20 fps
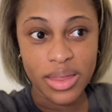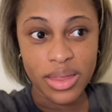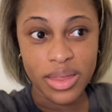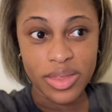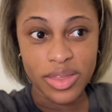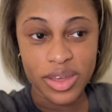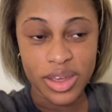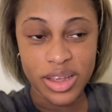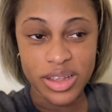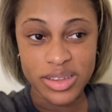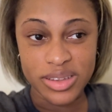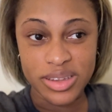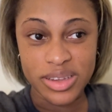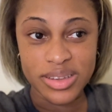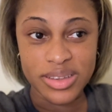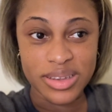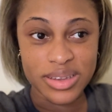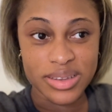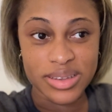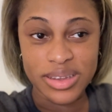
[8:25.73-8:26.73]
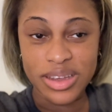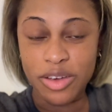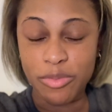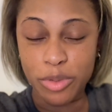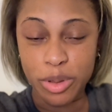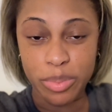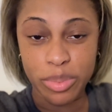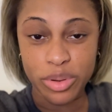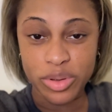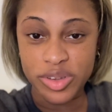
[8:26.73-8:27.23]
the consistency of
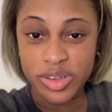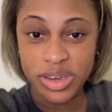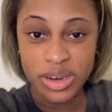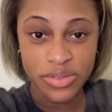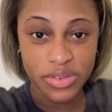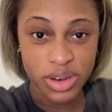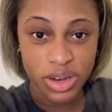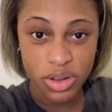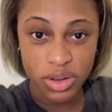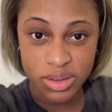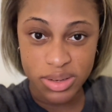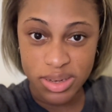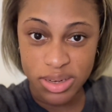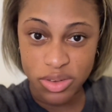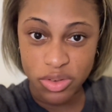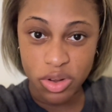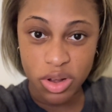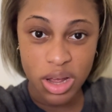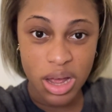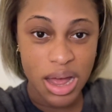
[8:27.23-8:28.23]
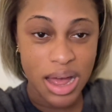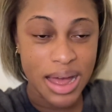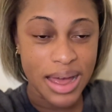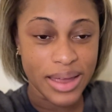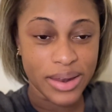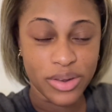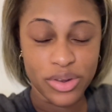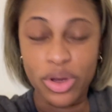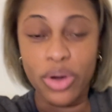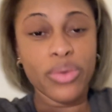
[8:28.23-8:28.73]
me posting every day on TikTok,
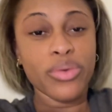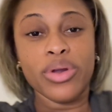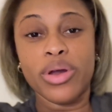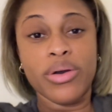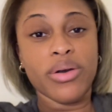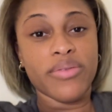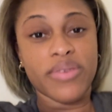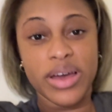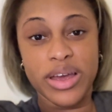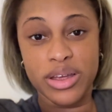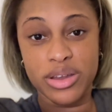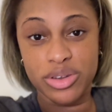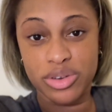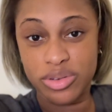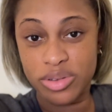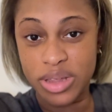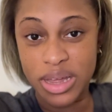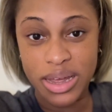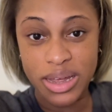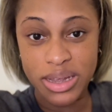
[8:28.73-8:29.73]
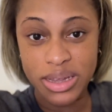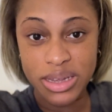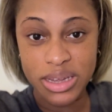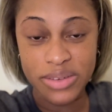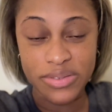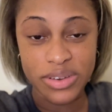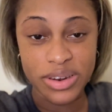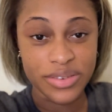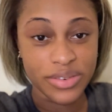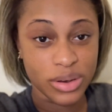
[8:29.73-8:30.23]
I don't know if I can do that.
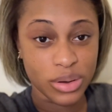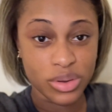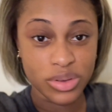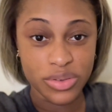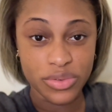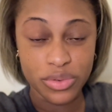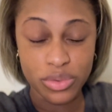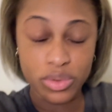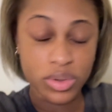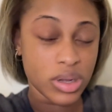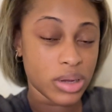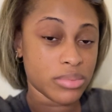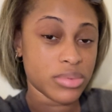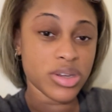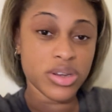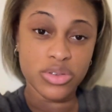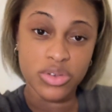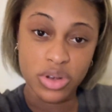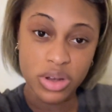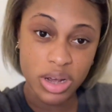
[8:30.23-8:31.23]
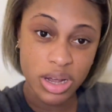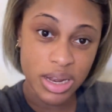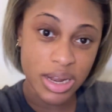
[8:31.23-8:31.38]
Even if I was a full-time TikToker,